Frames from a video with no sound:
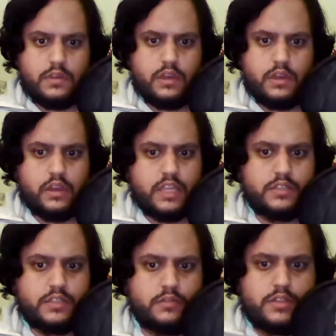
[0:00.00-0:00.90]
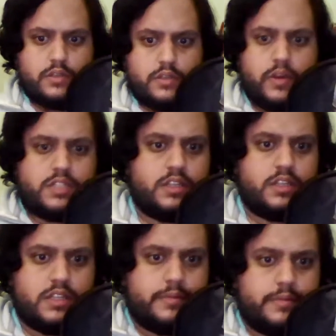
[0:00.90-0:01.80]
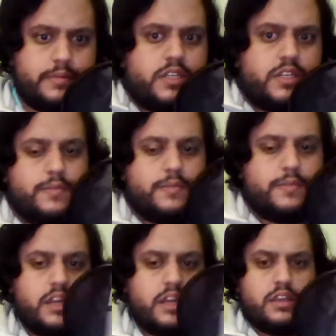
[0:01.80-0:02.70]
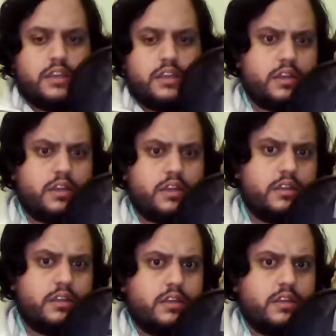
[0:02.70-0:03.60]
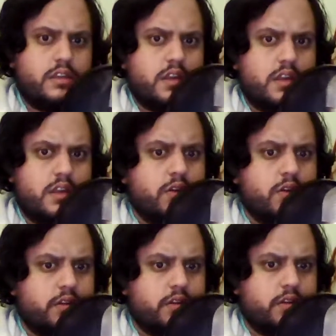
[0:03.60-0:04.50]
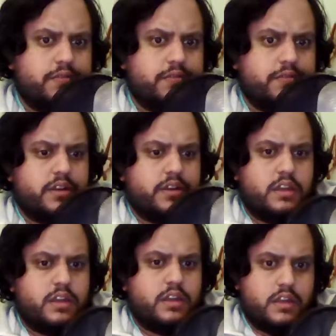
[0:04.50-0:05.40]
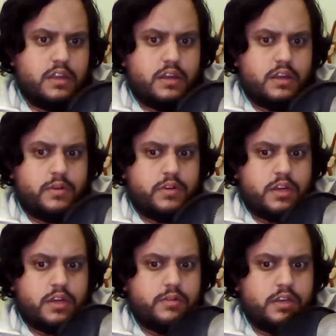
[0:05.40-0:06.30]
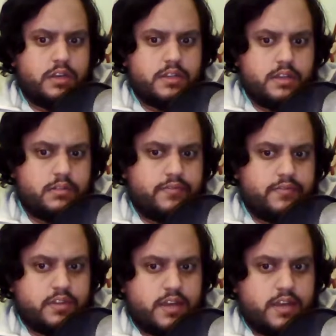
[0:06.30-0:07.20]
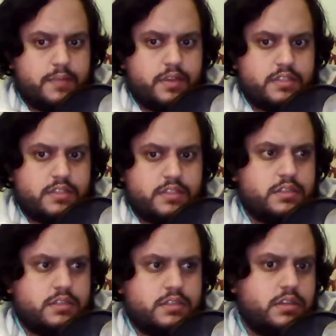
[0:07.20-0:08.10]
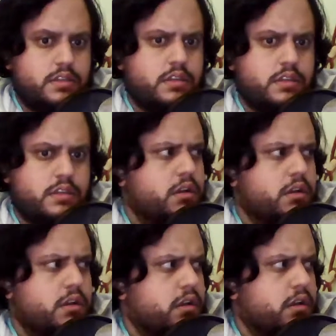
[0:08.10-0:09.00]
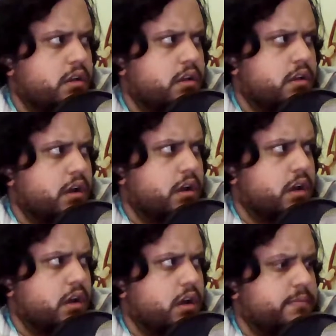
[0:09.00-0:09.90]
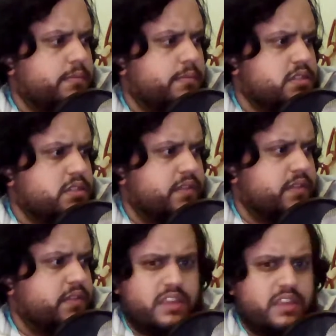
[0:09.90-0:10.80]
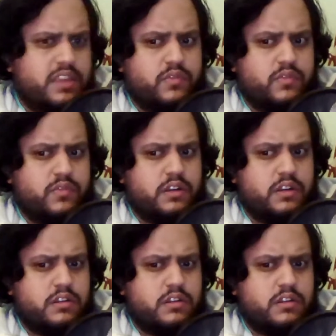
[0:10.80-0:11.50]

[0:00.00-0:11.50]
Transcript: Okay, so just a question. Does anybody want to talk about anything new or different? Anybody want to talk about any different topics? Let me see if I can think of one.